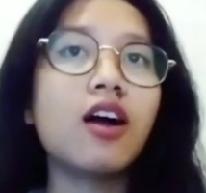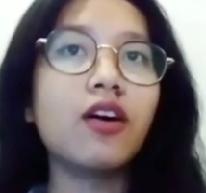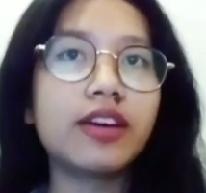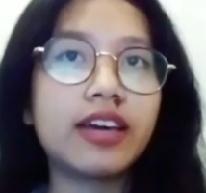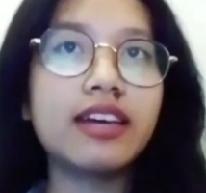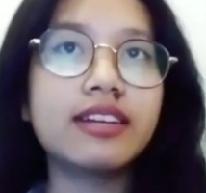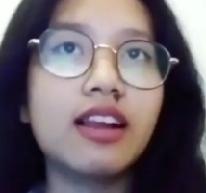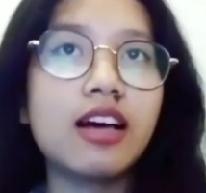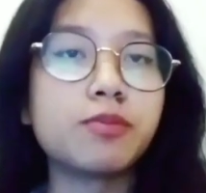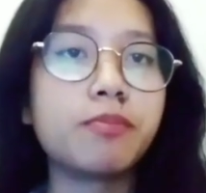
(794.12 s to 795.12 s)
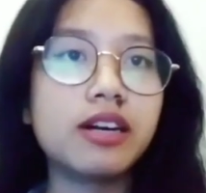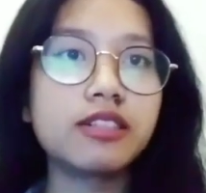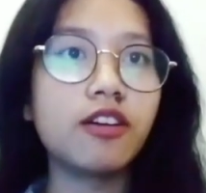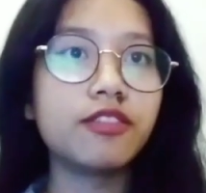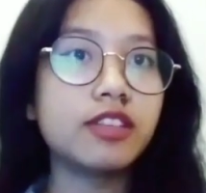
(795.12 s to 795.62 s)
Okay, the last
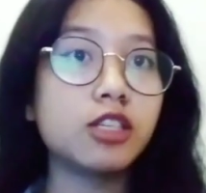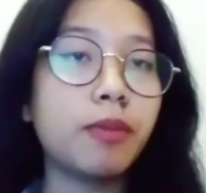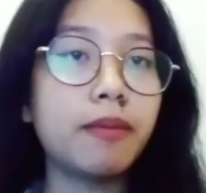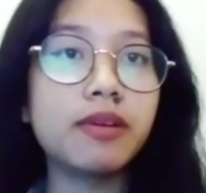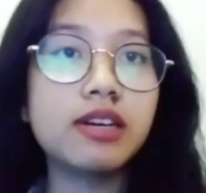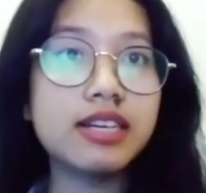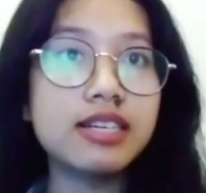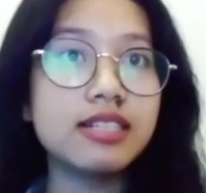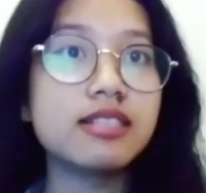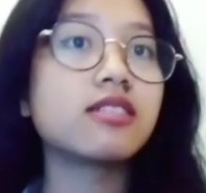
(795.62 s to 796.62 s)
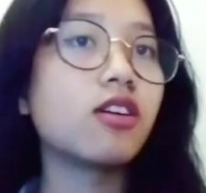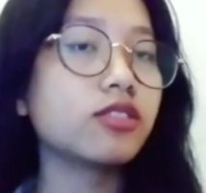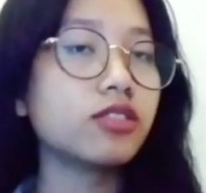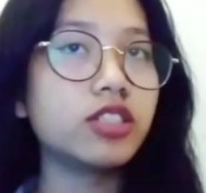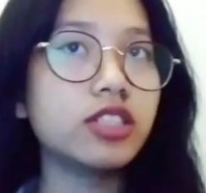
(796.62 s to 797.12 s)
part of this paper is
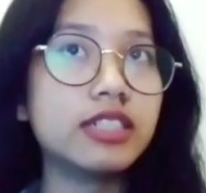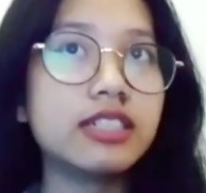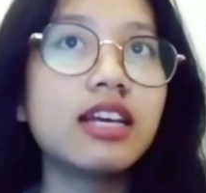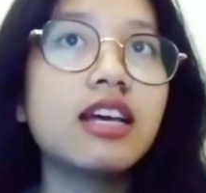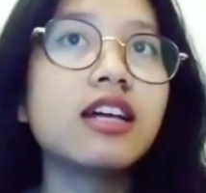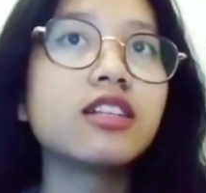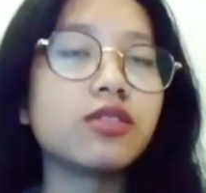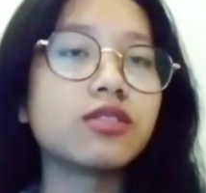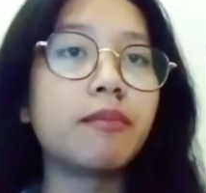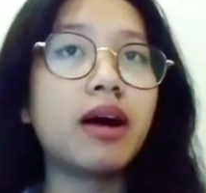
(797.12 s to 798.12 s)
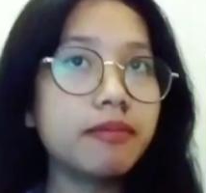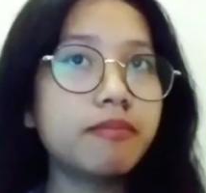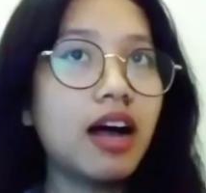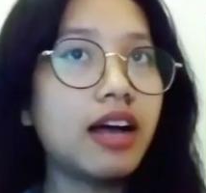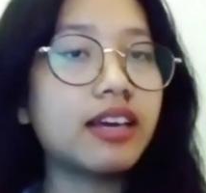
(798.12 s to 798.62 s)
conclusion. To sum up,
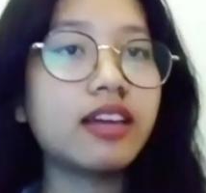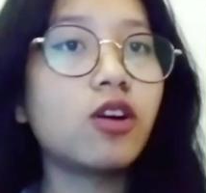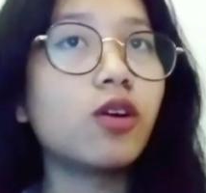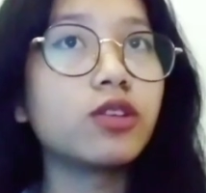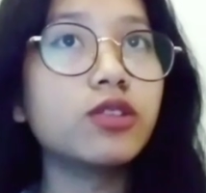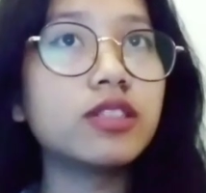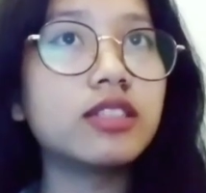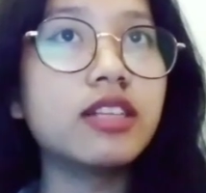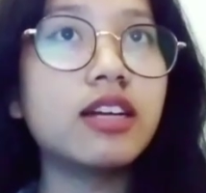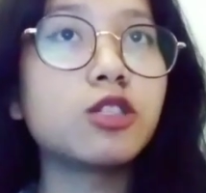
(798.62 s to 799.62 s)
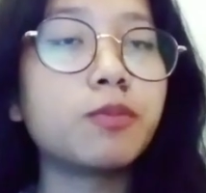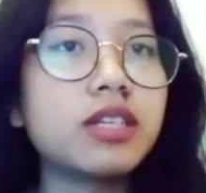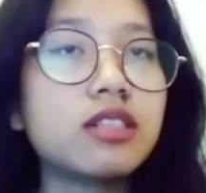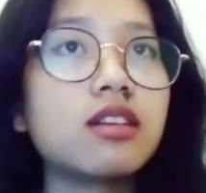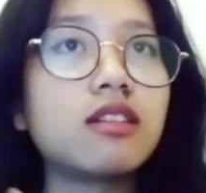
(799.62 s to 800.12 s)
I can conclude that
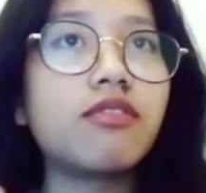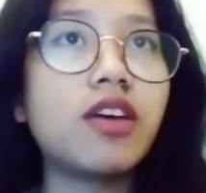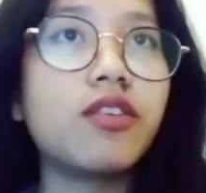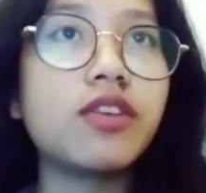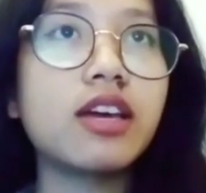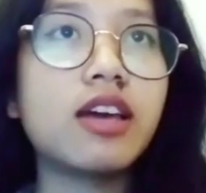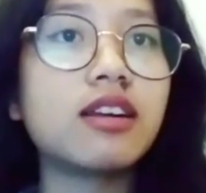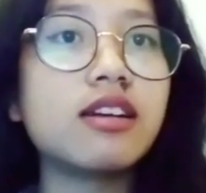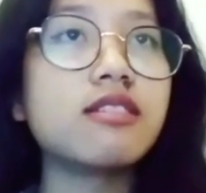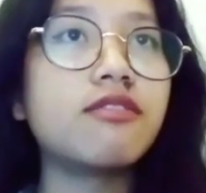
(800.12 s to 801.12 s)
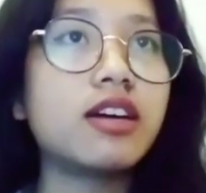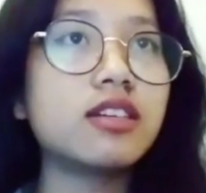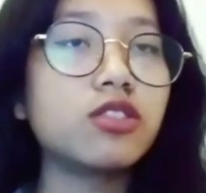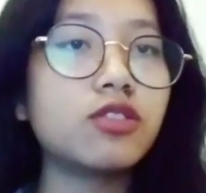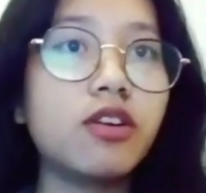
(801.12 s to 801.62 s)
Smith's theory can classify
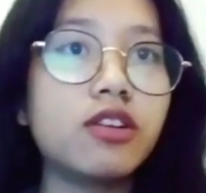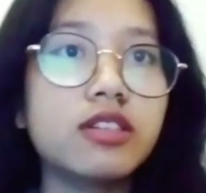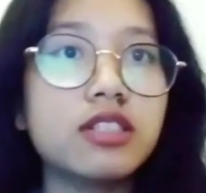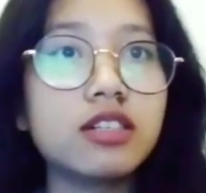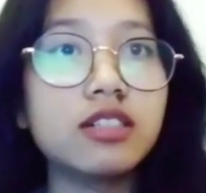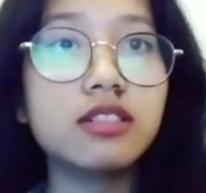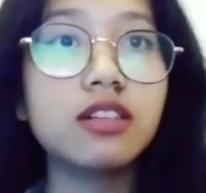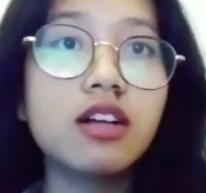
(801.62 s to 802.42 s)
into phonological